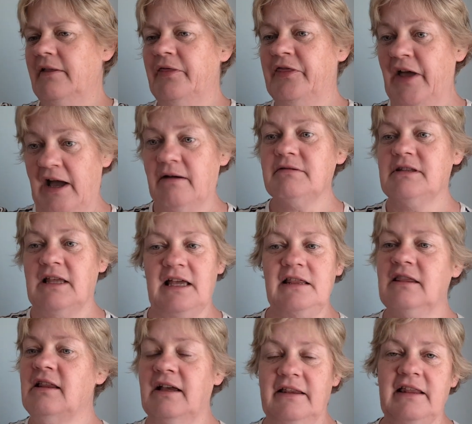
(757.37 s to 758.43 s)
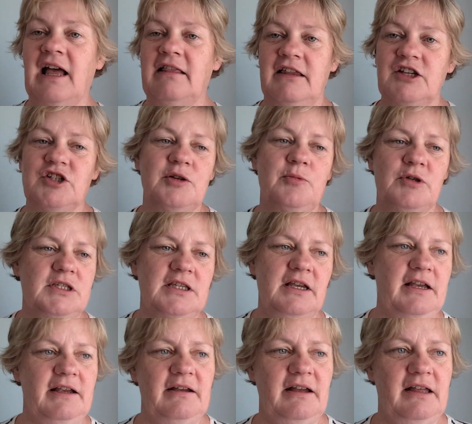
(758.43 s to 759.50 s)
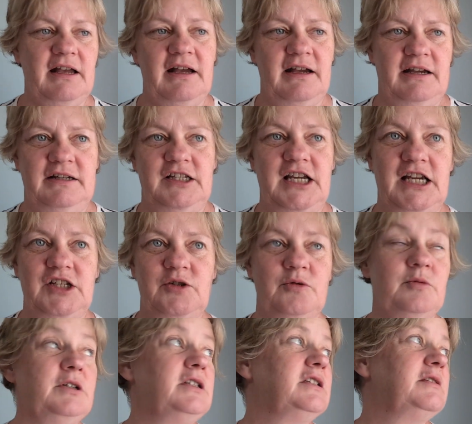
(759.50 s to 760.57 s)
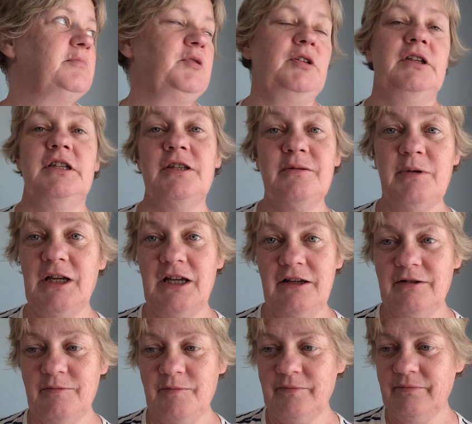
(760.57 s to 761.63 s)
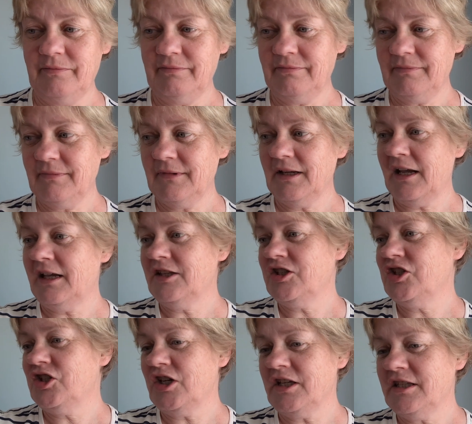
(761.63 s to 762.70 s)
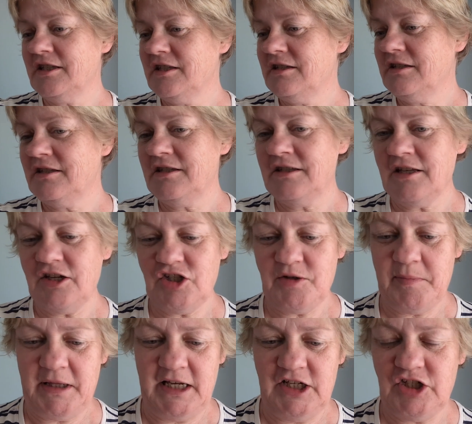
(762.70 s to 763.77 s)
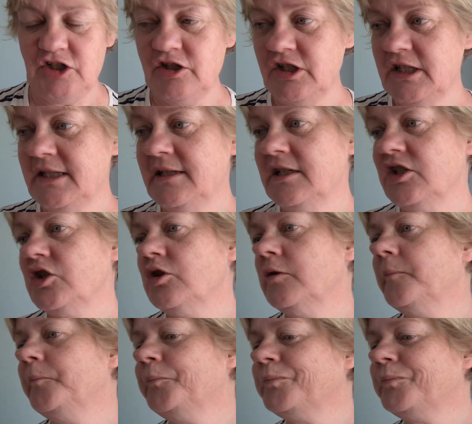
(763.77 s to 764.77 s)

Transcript: that literally was like, I don't want to put this away. It's just such a pleasure to stitch on.